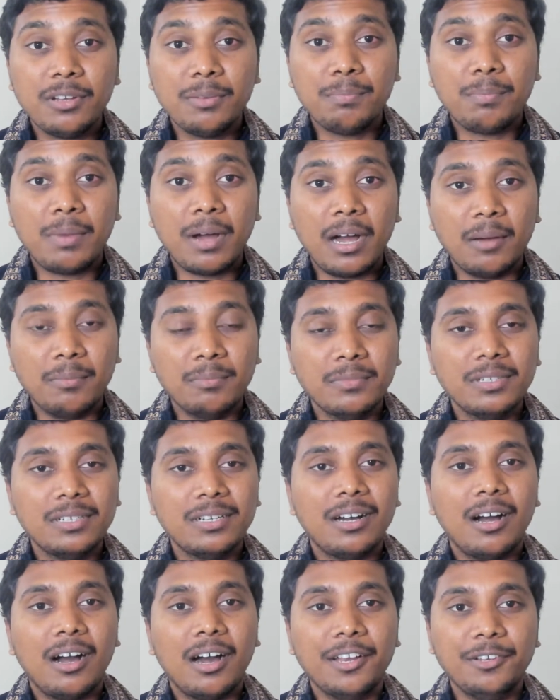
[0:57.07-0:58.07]
palm
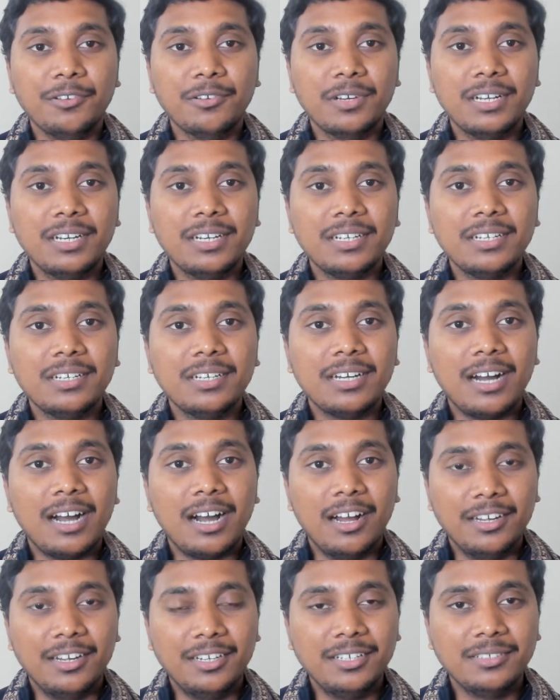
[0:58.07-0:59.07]
on your
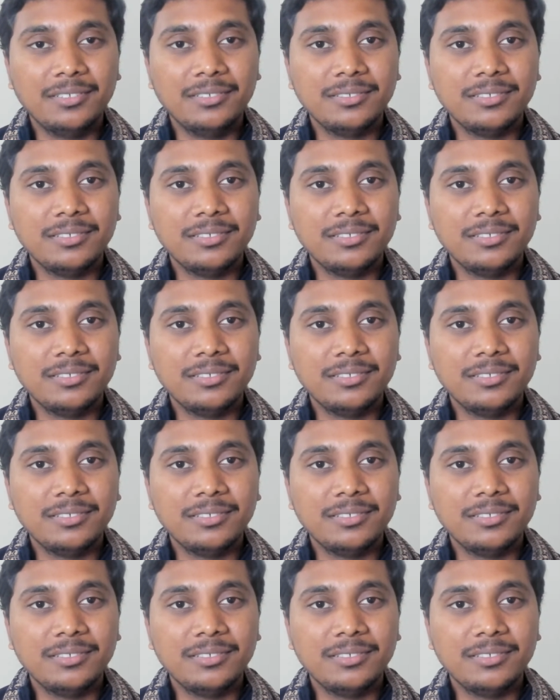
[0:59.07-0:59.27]
heart.